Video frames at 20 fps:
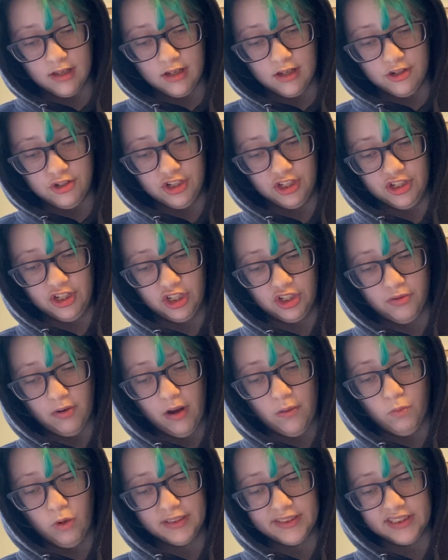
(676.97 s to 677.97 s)
Shi
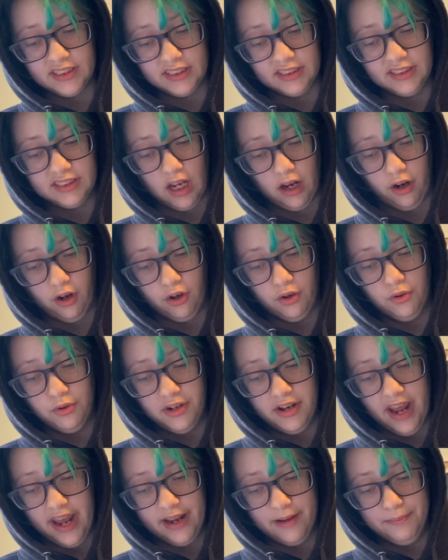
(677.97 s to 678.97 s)
Qingxuan wasn't a sucker who'd
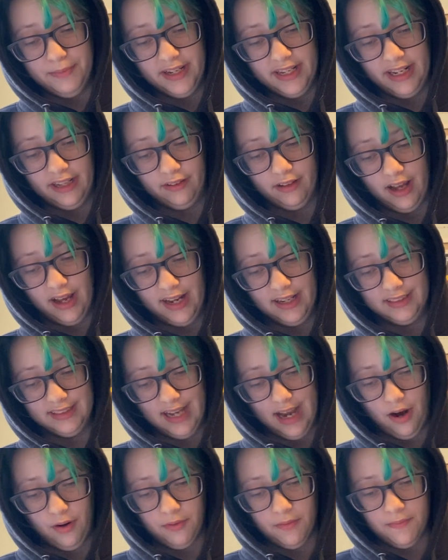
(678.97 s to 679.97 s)
take beating lying
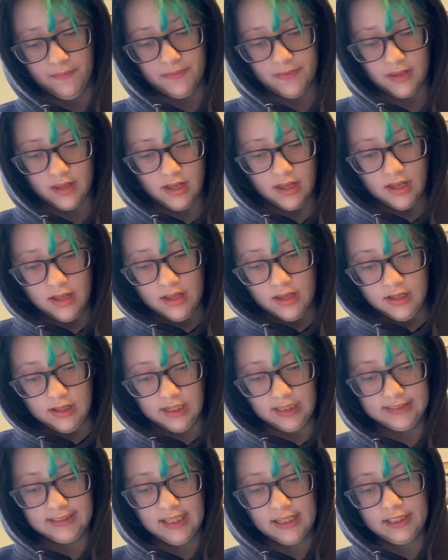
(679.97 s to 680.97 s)
down.
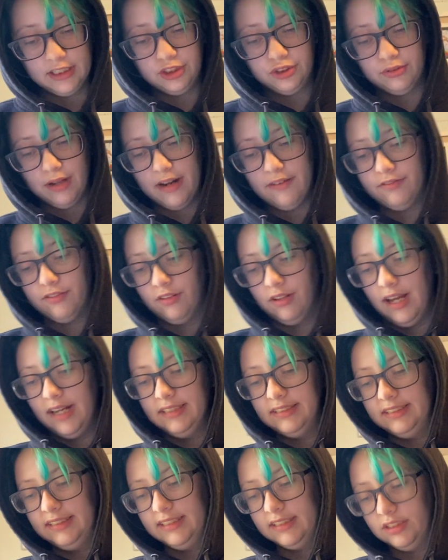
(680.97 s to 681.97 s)
A sudden dreadful
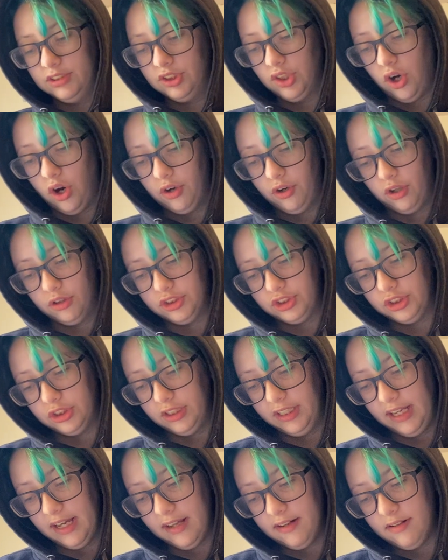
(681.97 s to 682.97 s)
idea dawned on
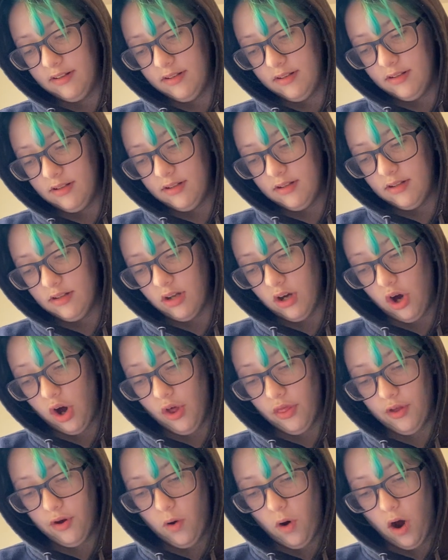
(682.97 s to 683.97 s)
Shilian.
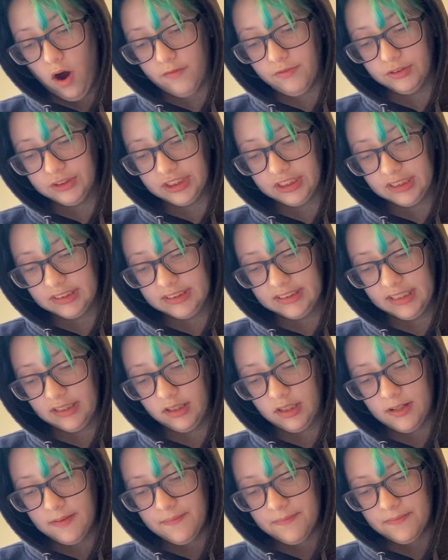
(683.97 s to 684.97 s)
Although awful to
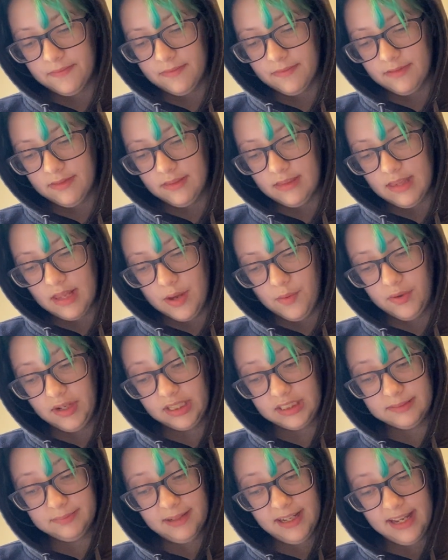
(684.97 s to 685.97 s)
consider, it would
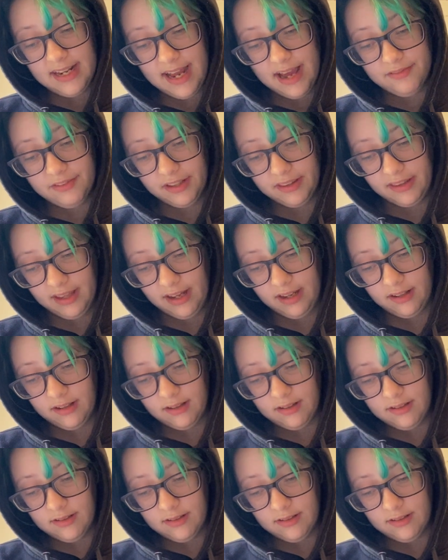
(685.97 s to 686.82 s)
explain everything.